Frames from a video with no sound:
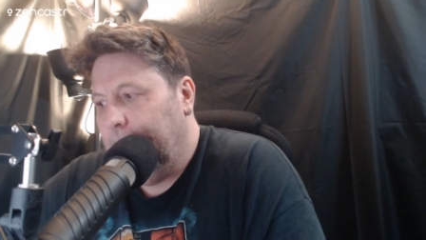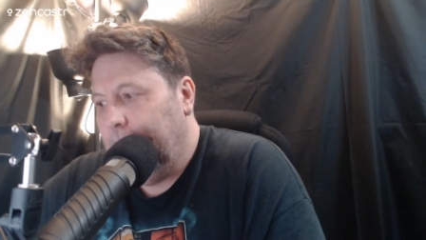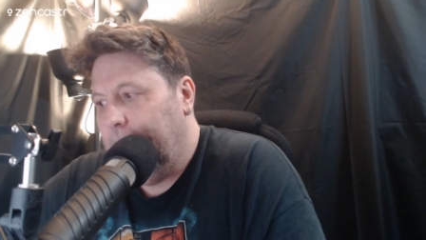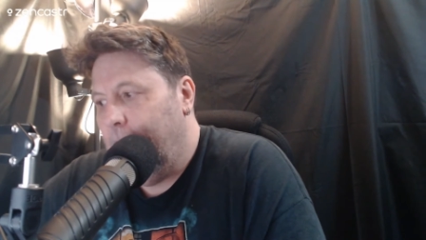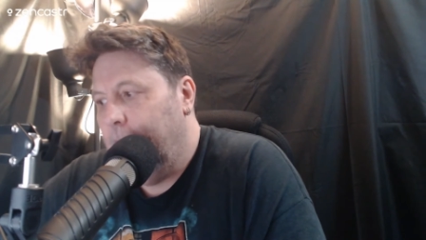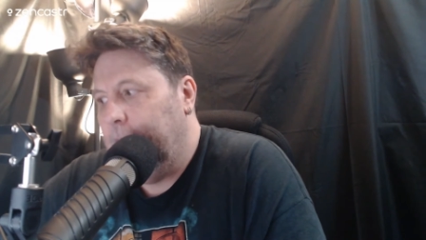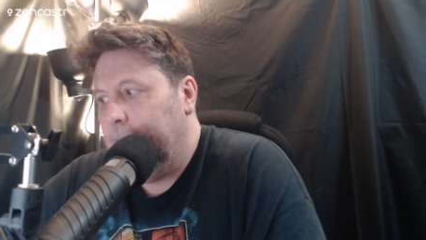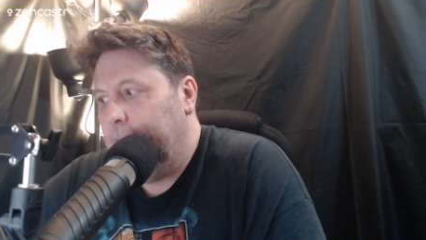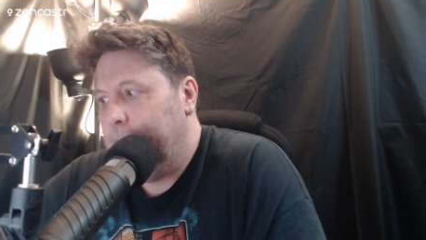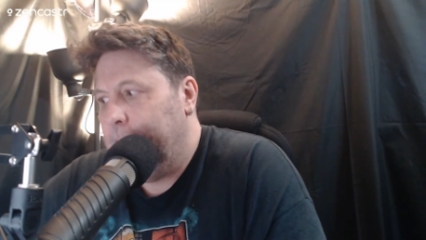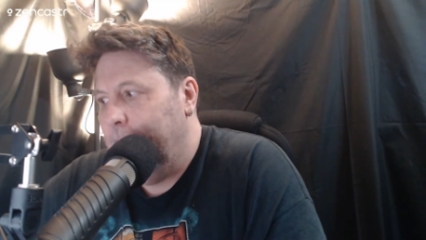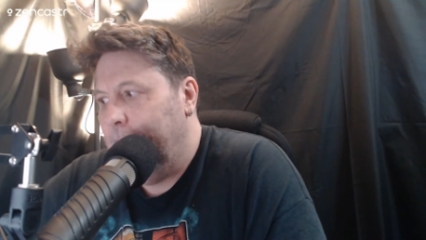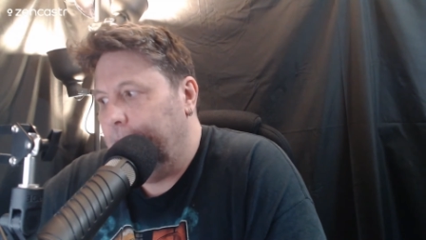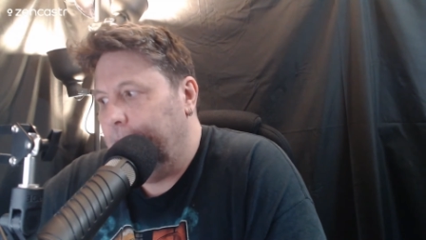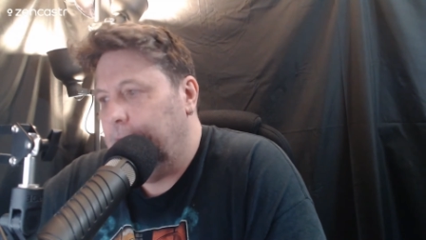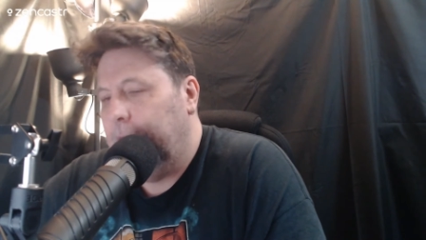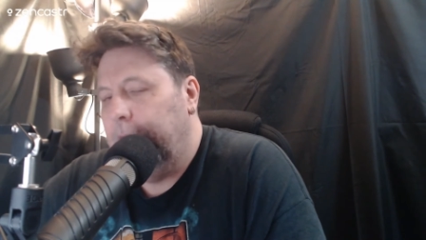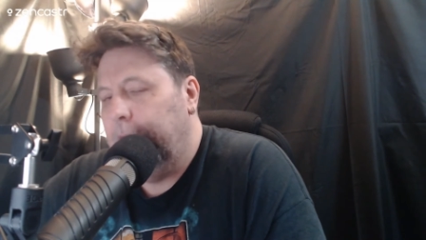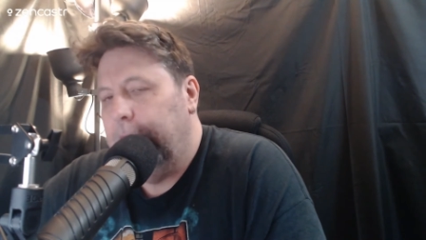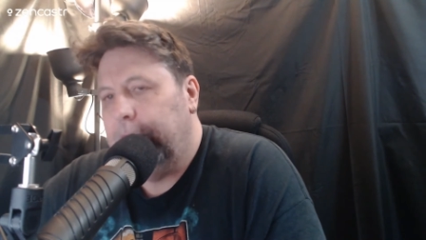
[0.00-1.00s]
the only
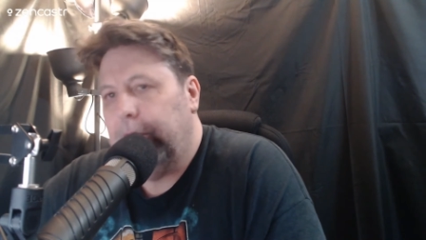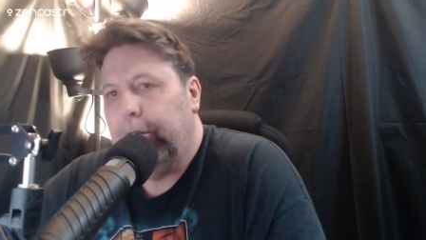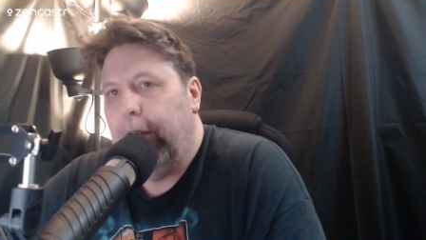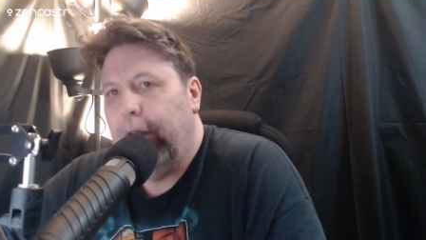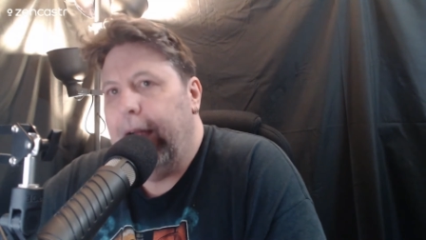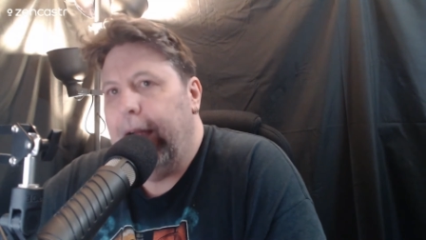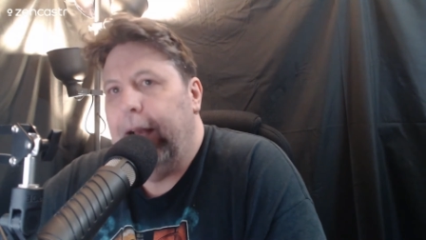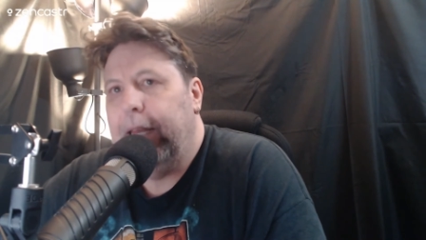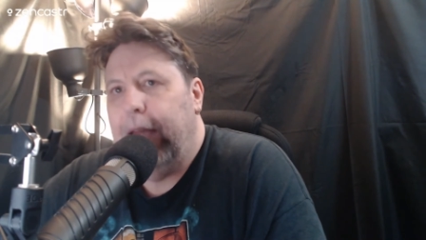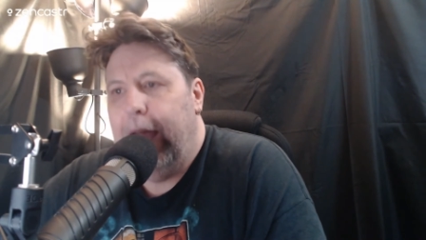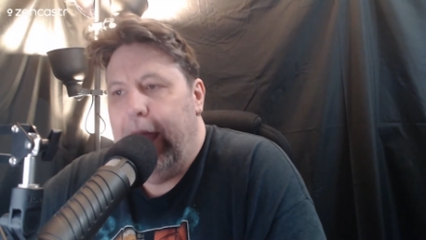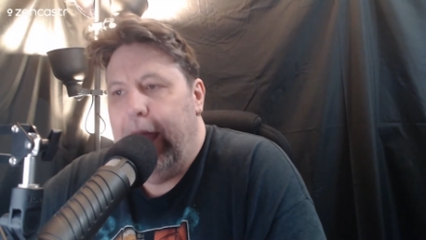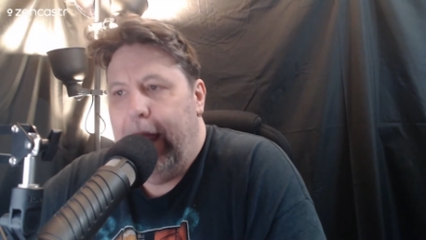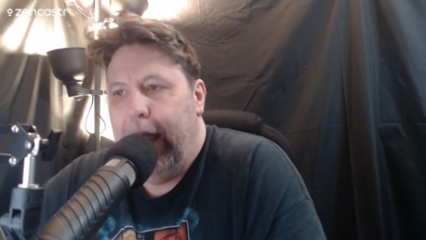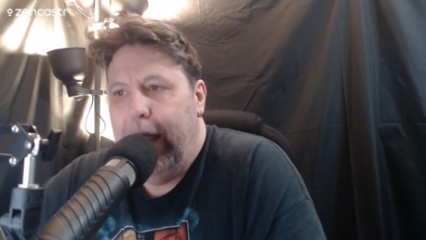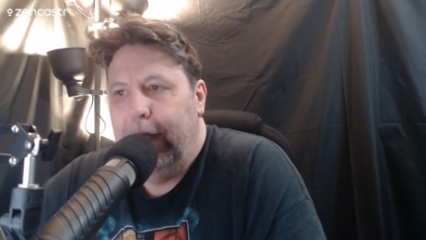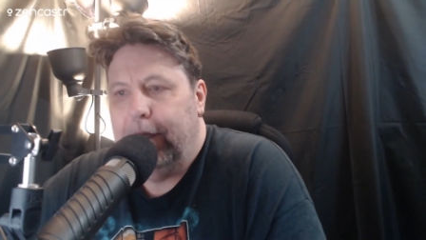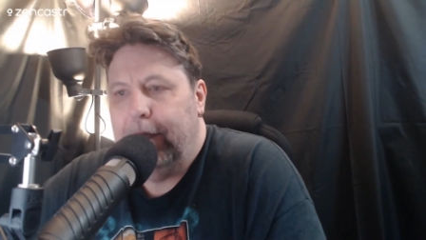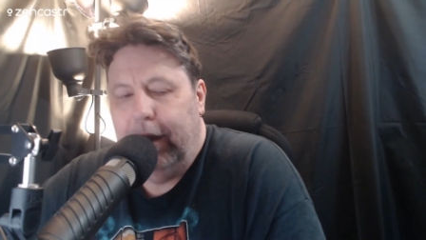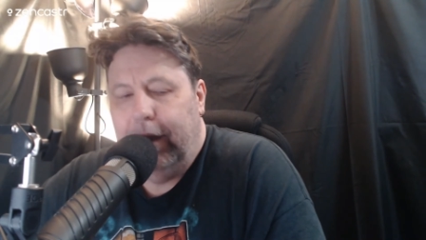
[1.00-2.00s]
mention Australia
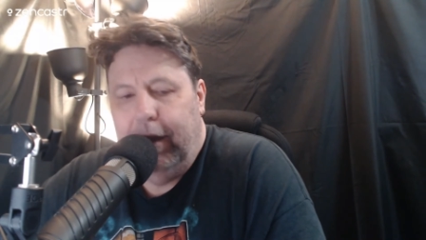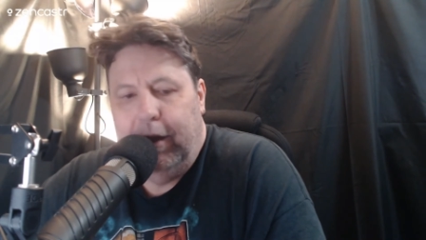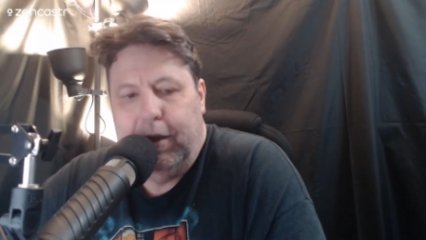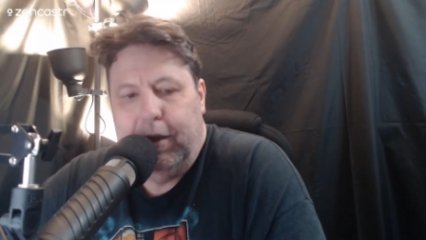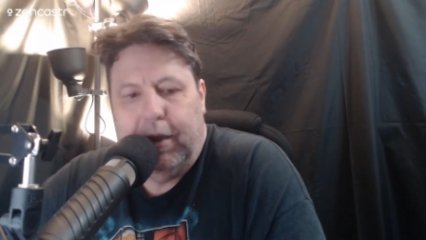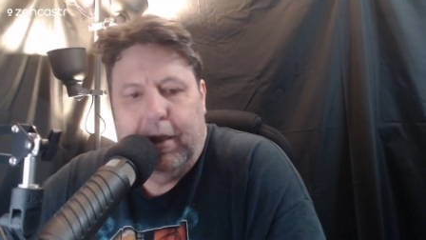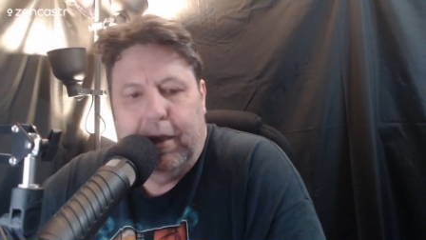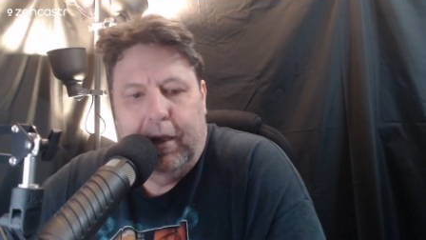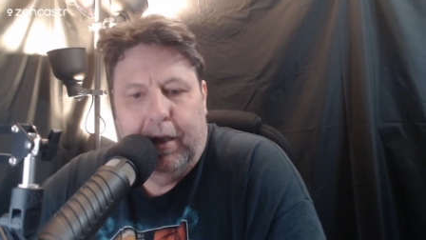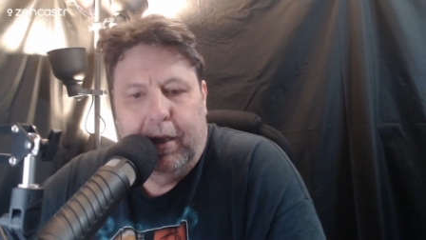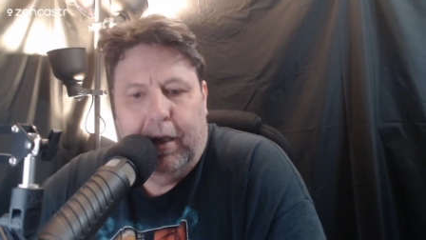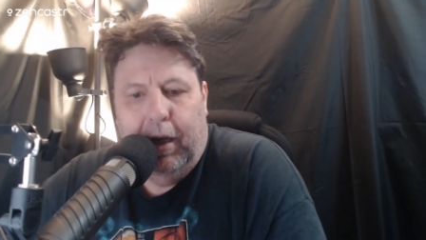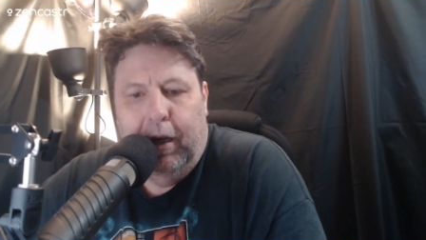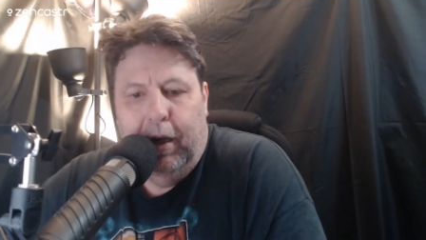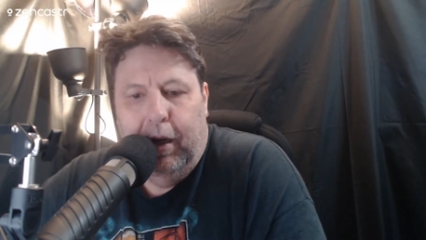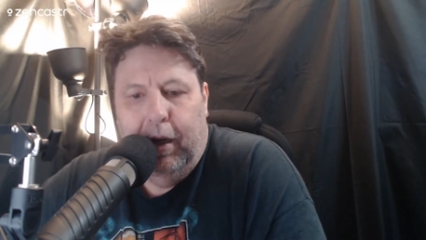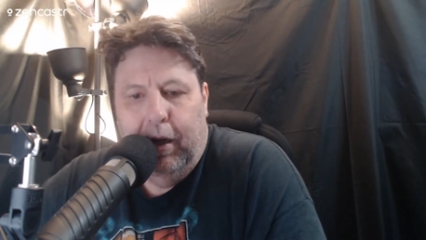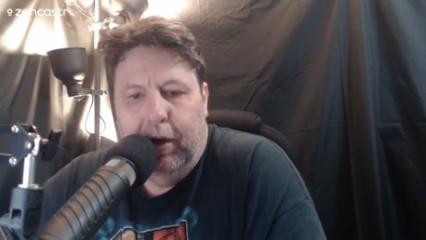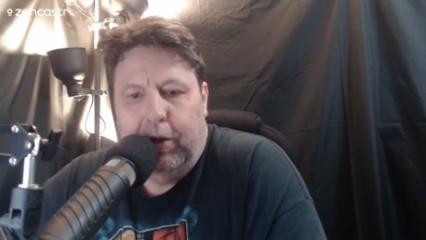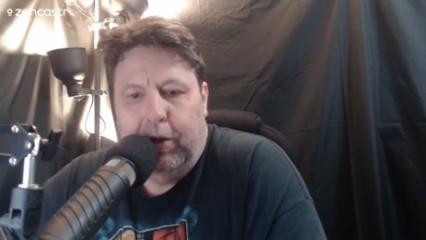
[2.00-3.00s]
has is that
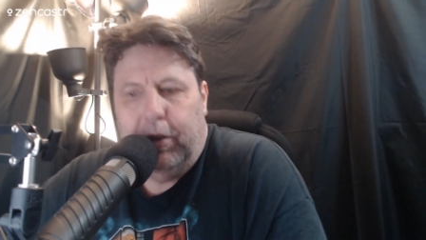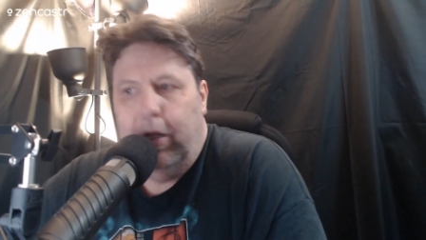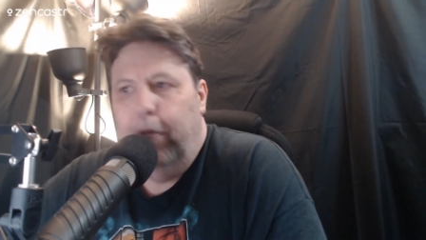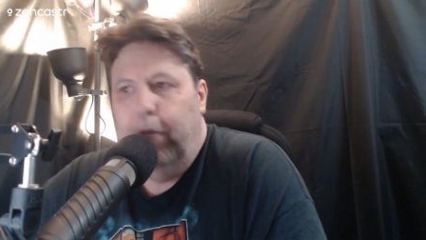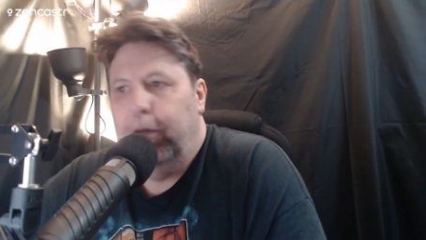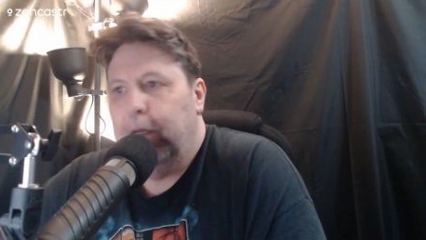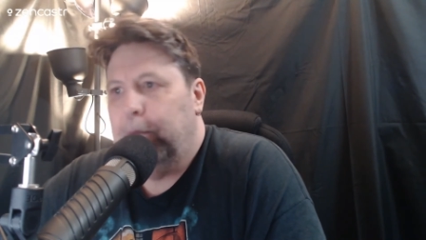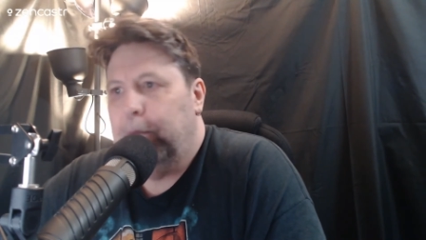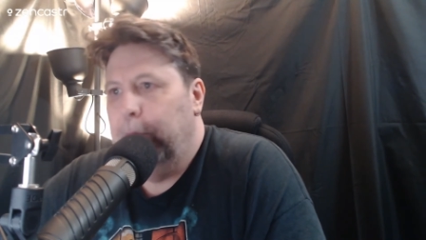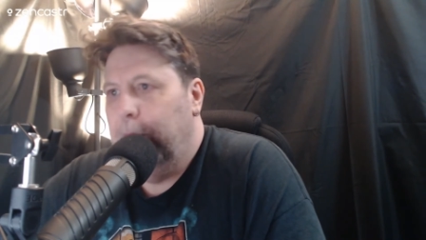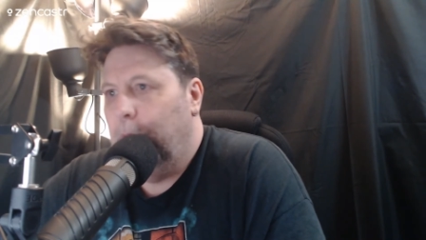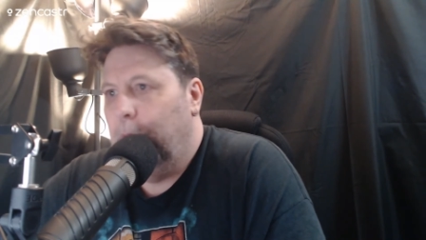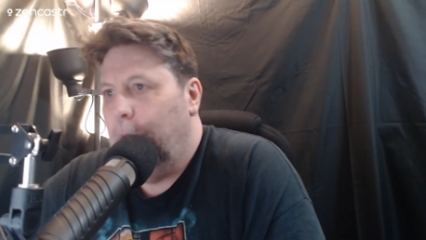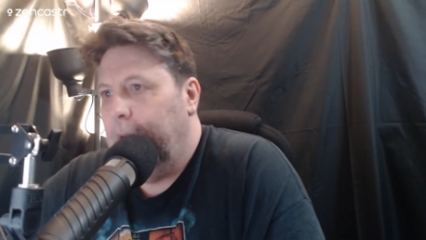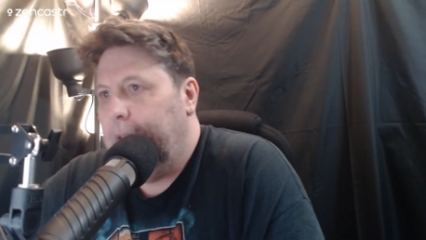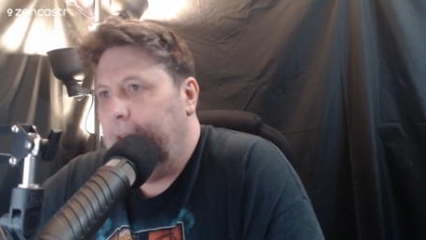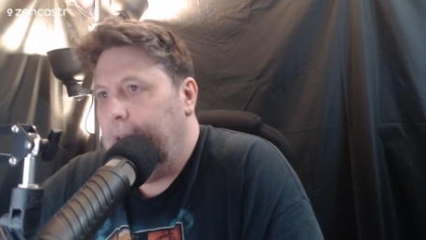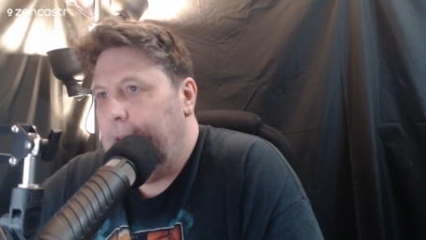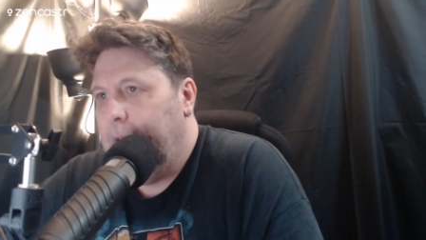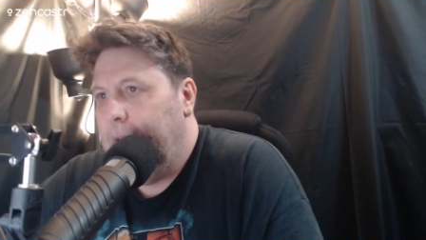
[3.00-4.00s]

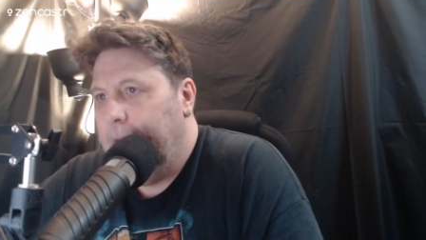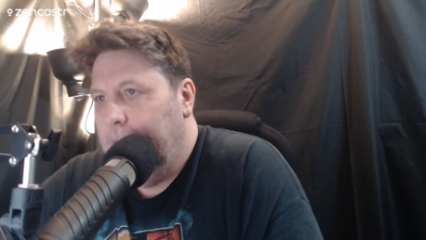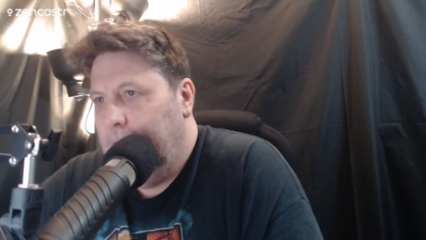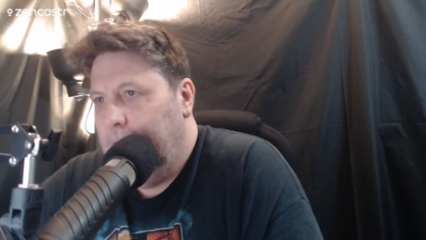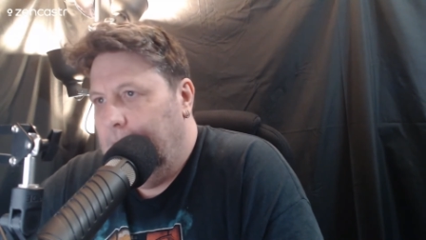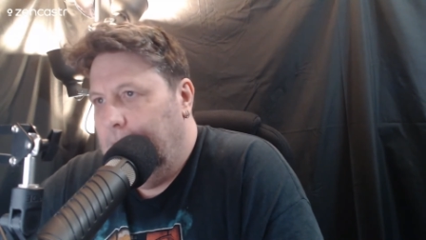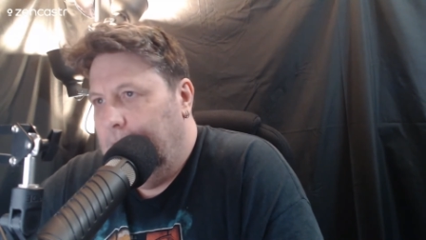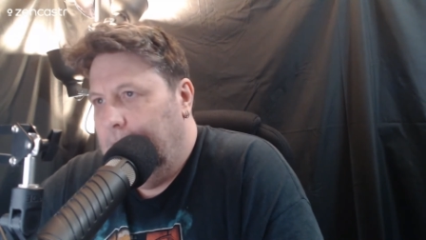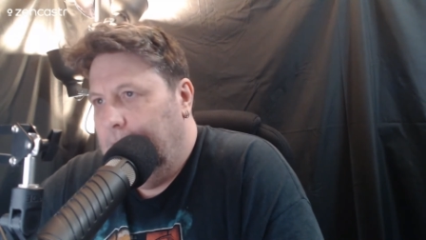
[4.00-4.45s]
servicemen were here.